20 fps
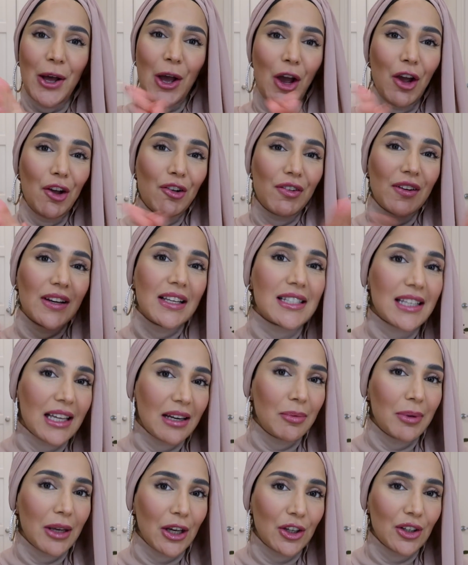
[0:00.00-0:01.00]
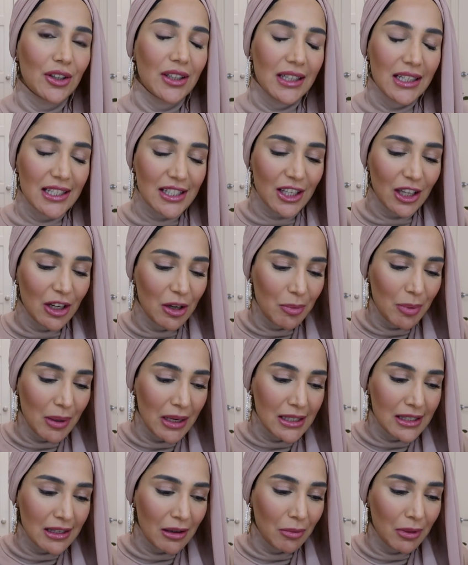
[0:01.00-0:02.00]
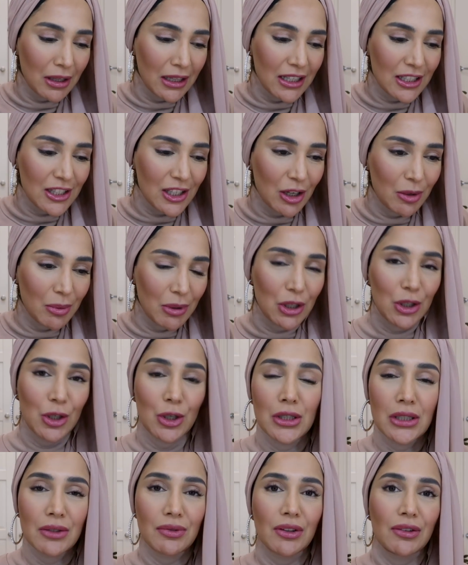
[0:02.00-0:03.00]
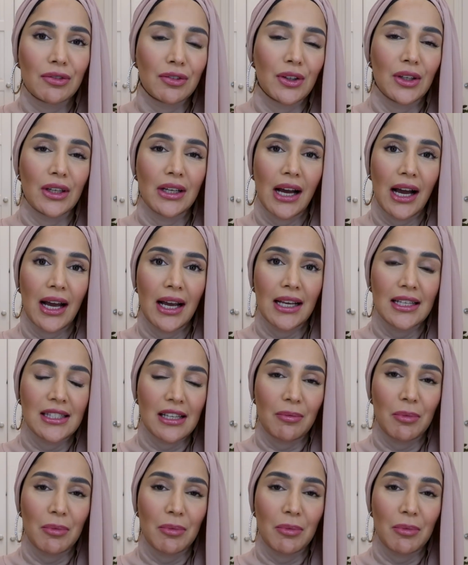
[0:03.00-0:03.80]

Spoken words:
Hopefully it's gonna be a good one. It's gonna be something that's gonna be useful for you guys.